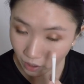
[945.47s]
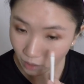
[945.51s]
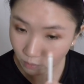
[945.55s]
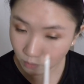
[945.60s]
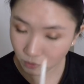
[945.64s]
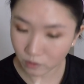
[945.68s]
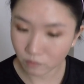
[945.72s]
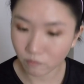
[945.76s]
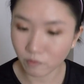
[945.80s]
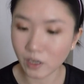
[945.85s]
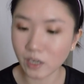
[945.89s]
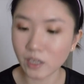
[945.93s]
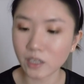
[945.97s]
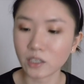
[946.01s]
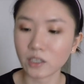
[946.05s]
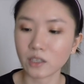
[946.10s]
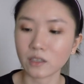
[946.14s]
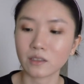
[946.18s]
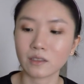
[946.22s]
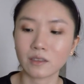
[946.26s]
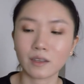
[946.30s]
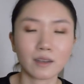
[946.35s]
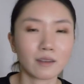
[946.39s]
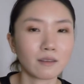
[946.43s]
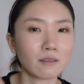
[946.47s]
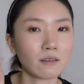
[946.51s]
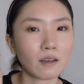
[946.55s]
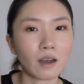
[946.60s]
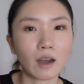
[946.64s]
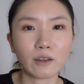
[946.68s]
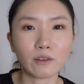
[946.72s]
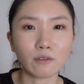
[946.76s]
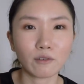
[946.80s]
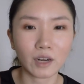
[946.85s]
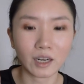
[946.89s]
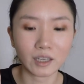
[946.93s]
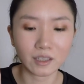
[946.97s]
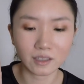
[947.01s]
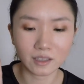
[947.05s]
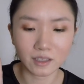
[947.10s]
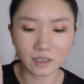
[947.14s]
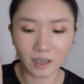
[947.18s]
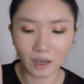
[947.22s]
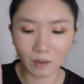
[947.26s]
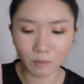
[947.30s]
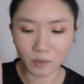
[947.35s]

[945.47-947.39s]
I'm really just like, you can't see,